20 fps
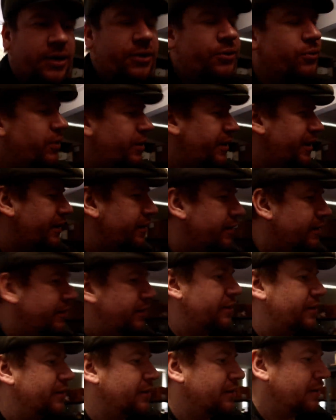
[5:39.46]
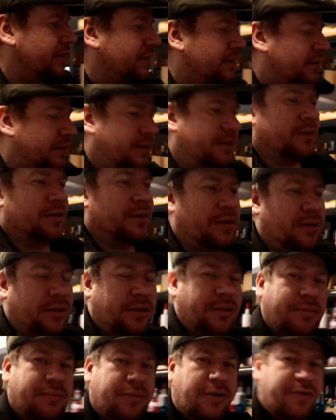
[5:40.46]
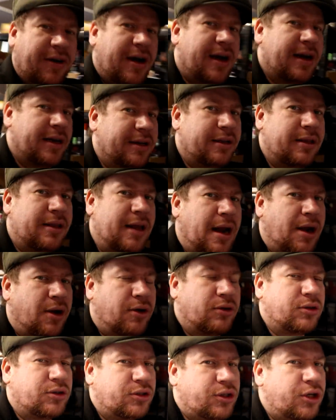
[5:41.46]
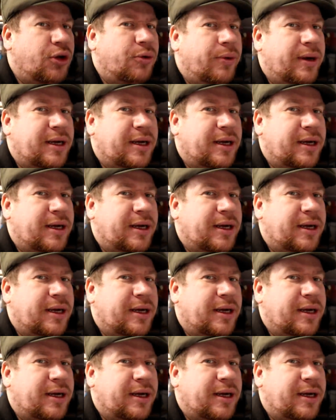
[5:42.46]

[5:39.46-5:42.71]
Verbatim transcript: new one in, provided they're not too